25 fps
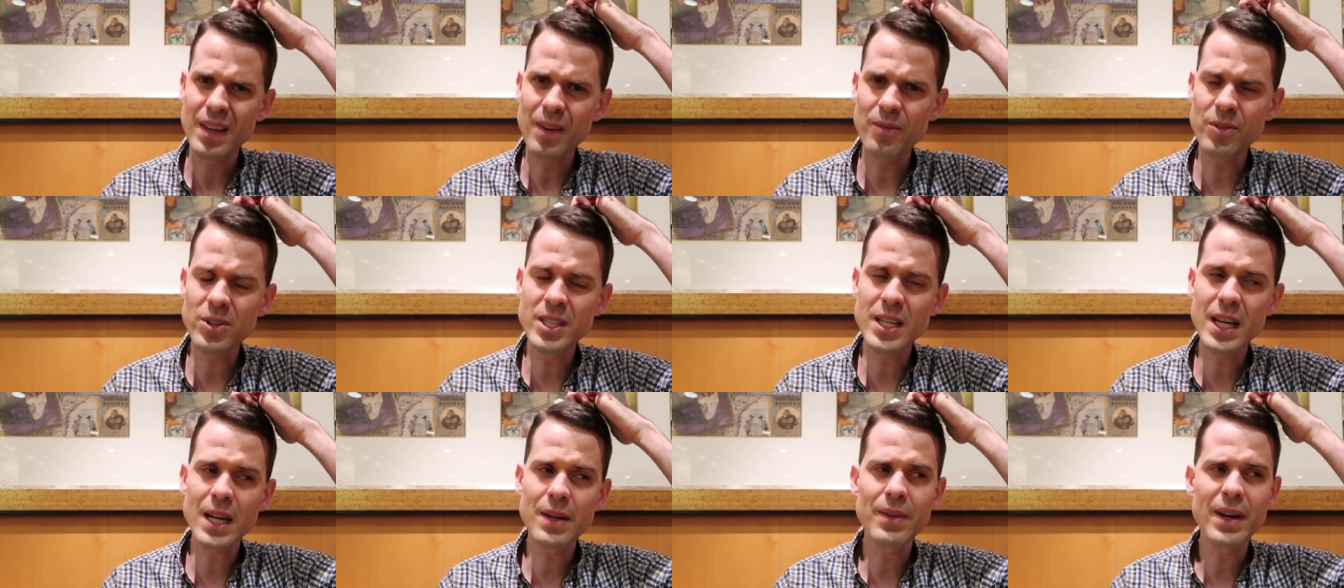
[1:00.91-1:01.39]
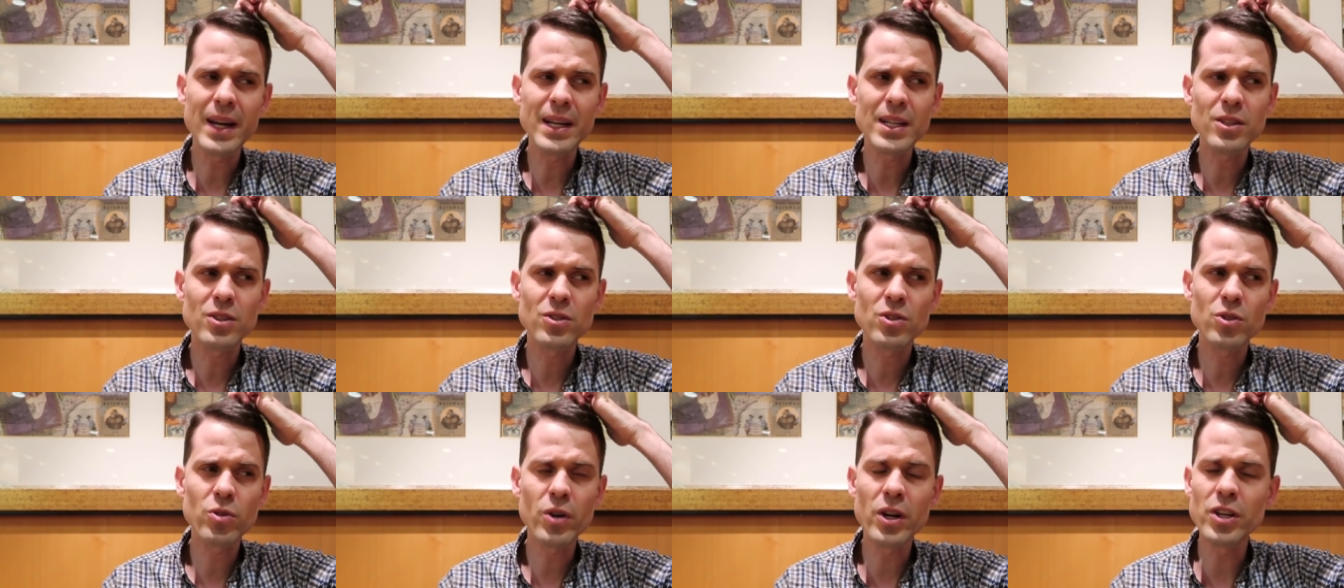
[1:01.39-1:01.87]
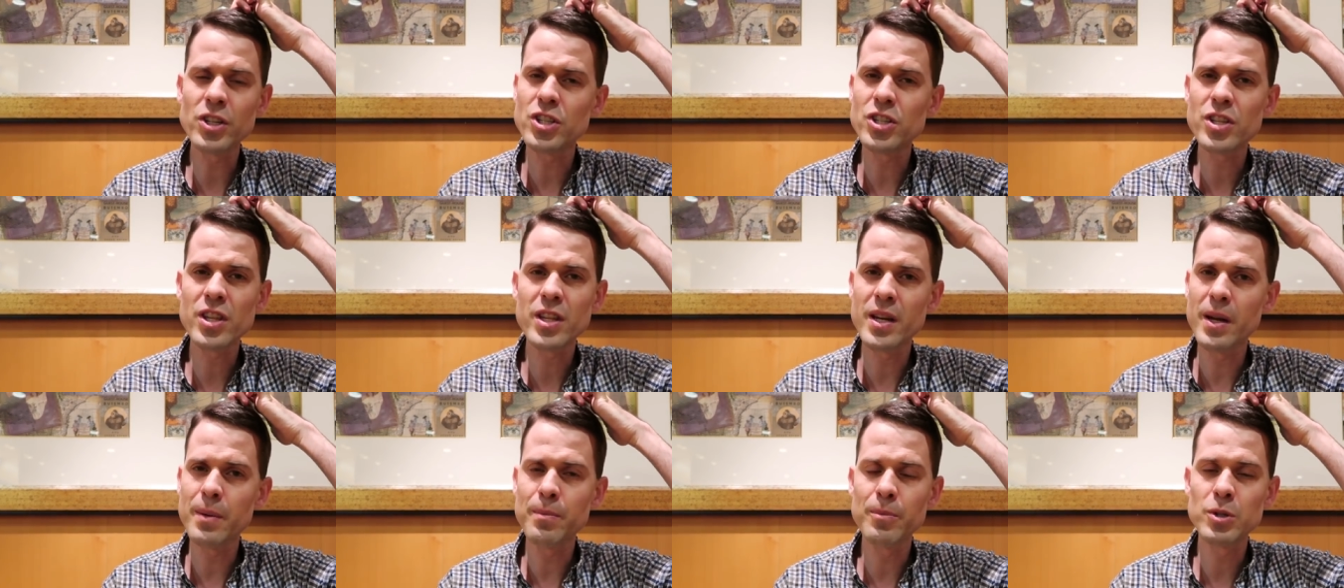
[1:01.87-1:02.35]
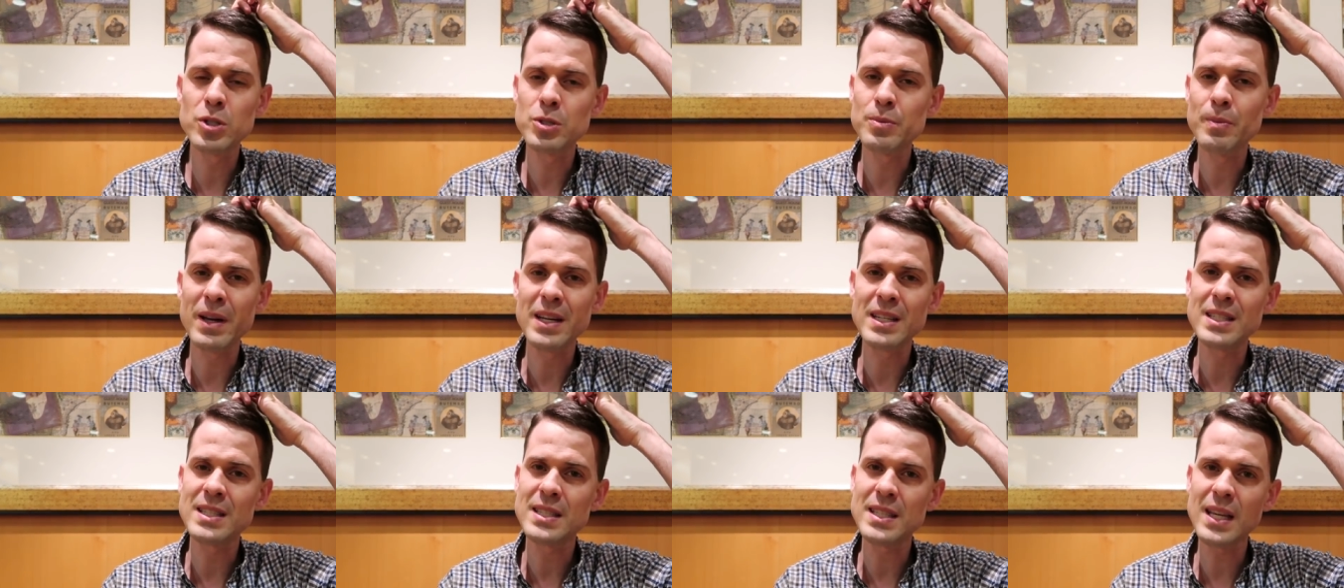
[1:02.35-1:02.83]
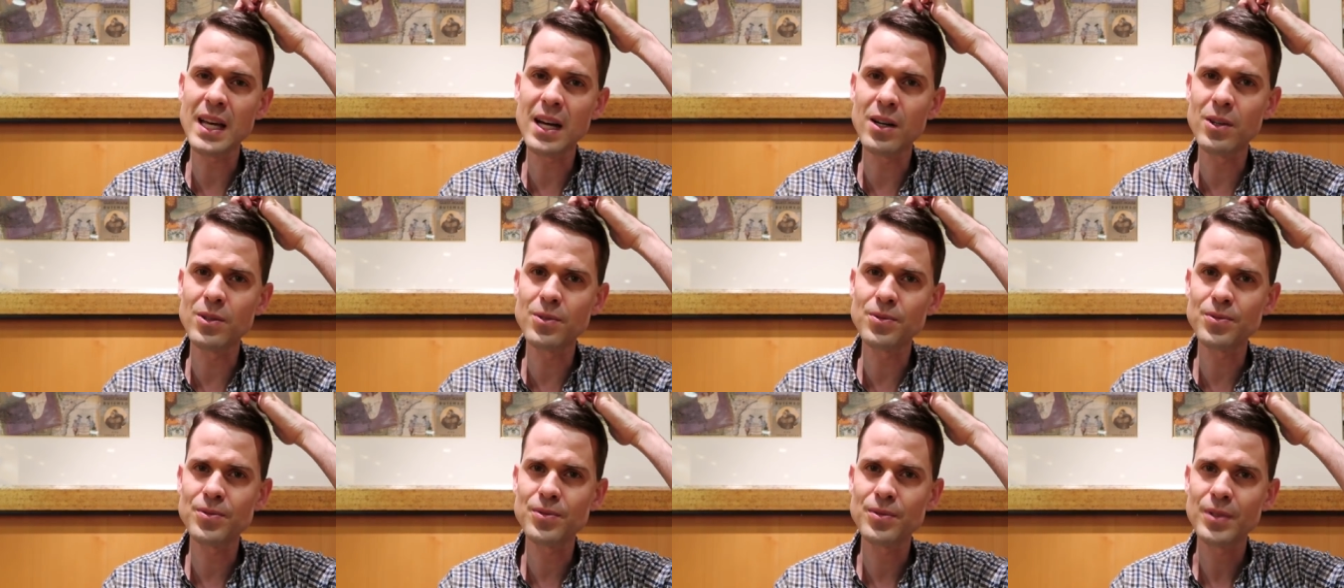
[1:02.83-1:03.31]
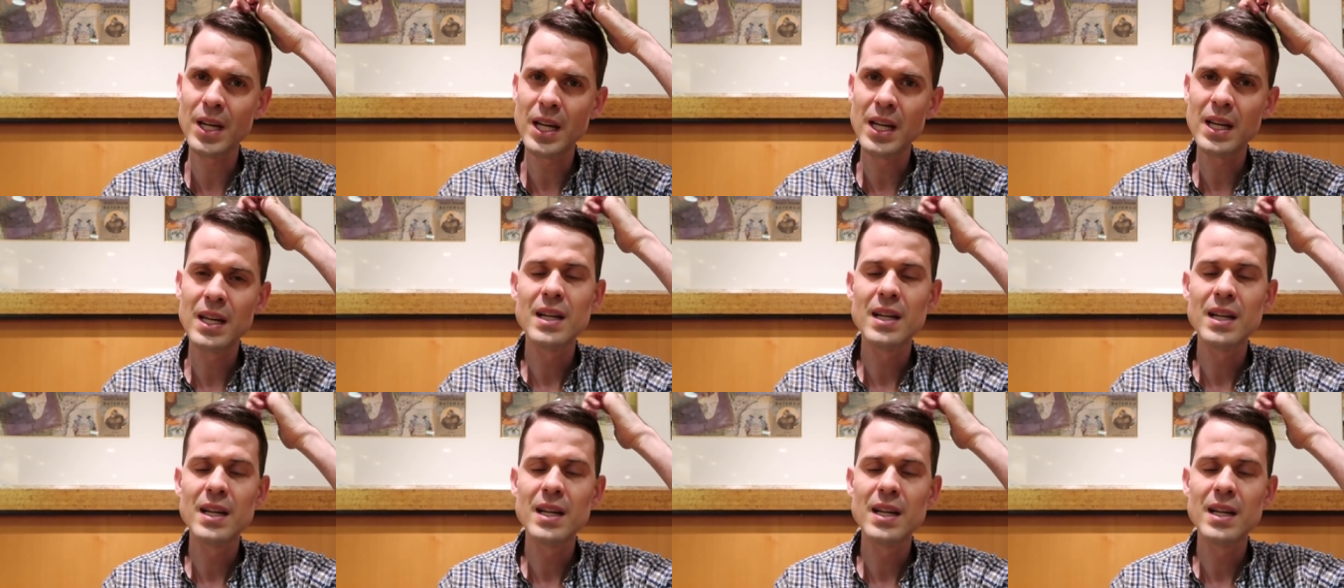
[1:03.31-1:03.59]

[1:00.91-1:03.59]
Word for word: Every time I'd crunch the numbers myself,